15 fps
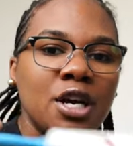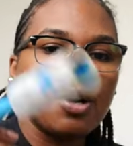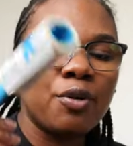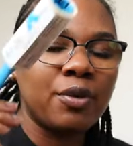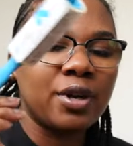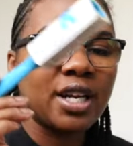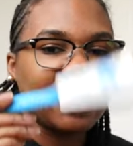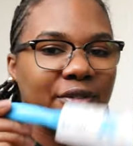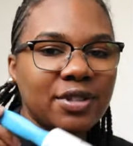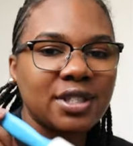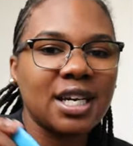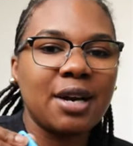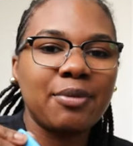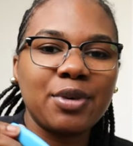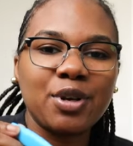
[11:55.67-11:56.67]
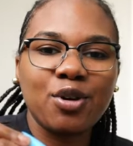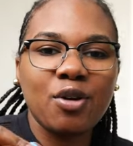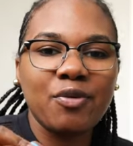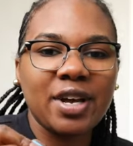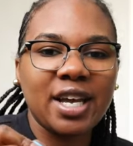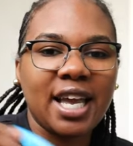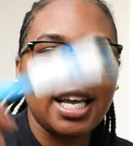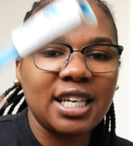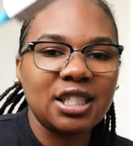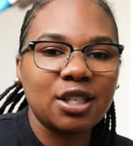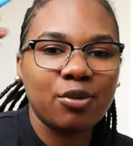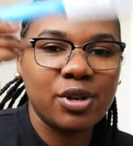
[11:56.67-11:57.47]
when every time we go on vacation,